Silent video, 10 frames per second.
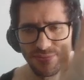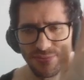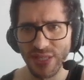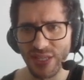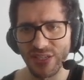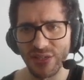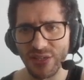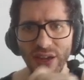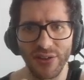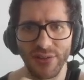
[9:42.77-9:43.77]
it doesn't
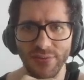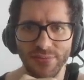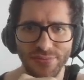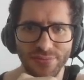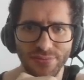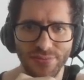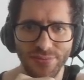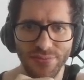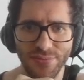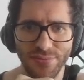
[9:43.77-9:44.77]
matter.
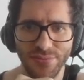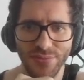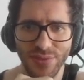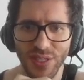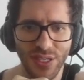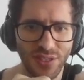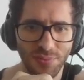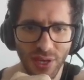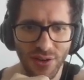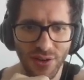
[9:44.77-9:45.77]
It
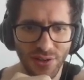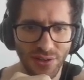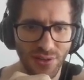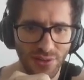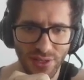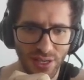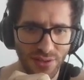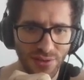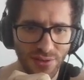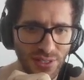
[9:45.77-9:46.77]
doesn't matter at all. Yeah,
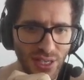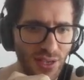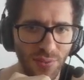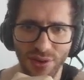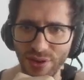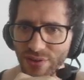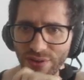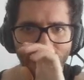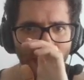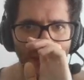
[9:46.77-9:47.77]
you could take
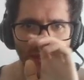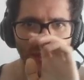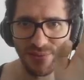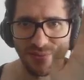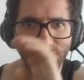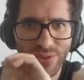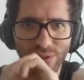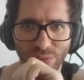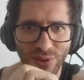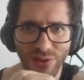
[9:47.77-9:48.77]
whatever
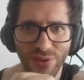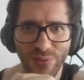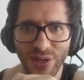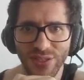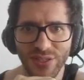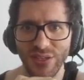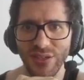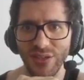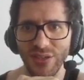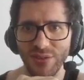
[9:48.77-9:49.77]
you want,
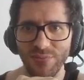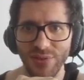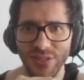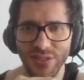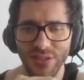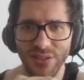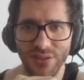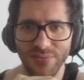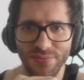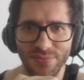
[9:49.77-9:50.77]
but
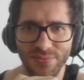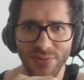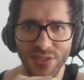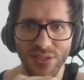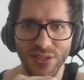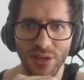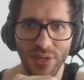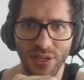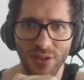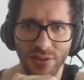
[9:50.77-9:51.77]
this is coming,